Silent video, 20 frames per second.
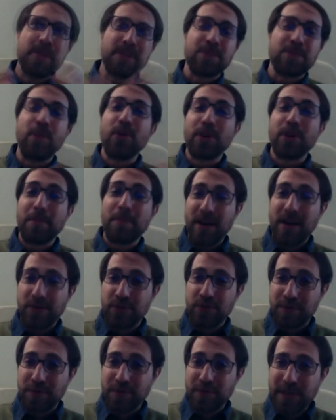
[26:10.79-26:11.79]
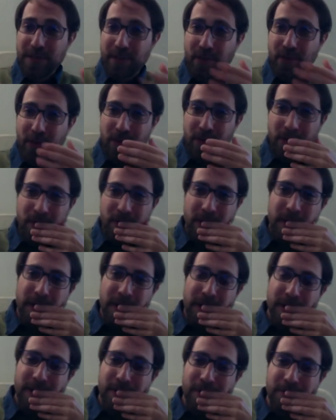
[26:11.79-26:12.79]
small amount of people
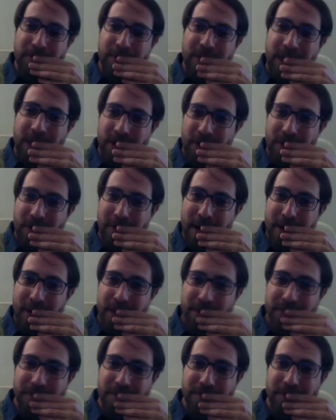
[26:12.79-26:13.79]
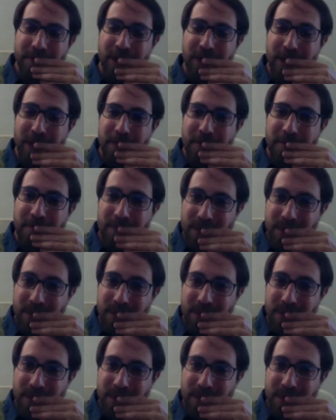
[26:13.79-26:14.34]
um, care about or not.